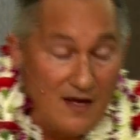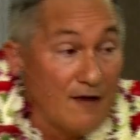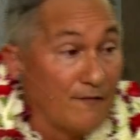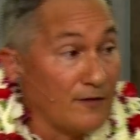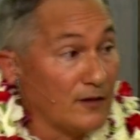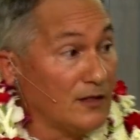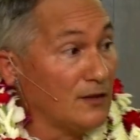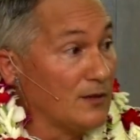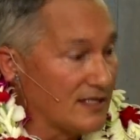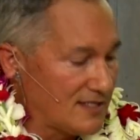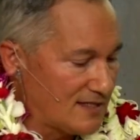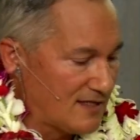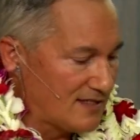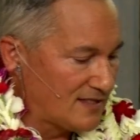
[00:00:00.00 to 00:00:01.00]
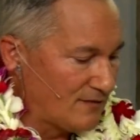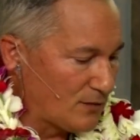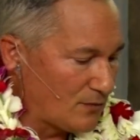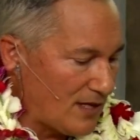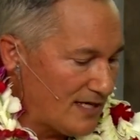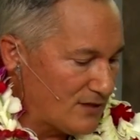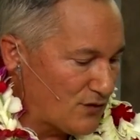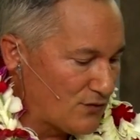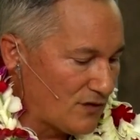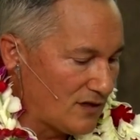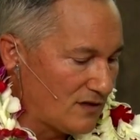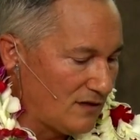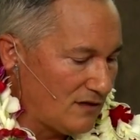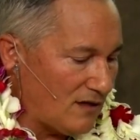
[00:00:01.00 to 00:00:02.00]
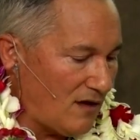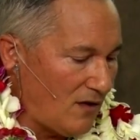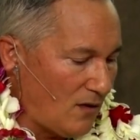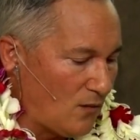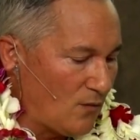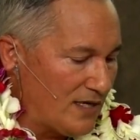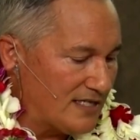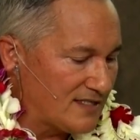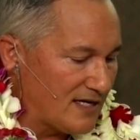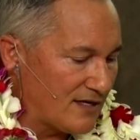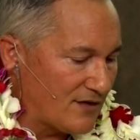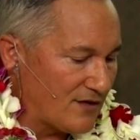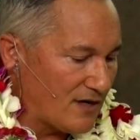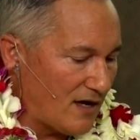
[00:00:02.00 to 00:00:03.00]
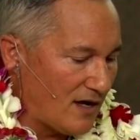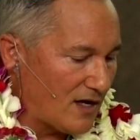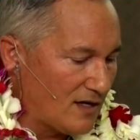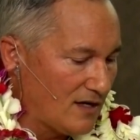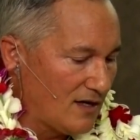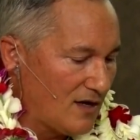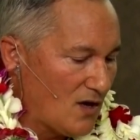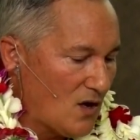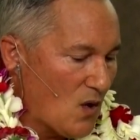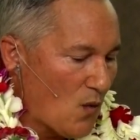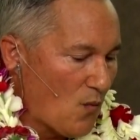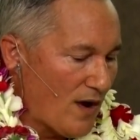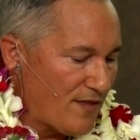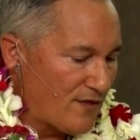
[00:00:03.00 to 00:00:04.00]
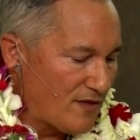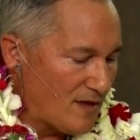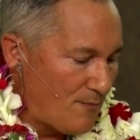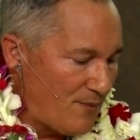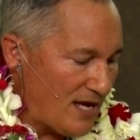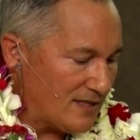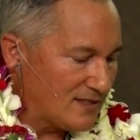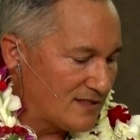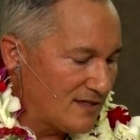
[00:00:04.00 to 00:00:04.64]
For Lewis, the civil rights struggle always centered on whether the best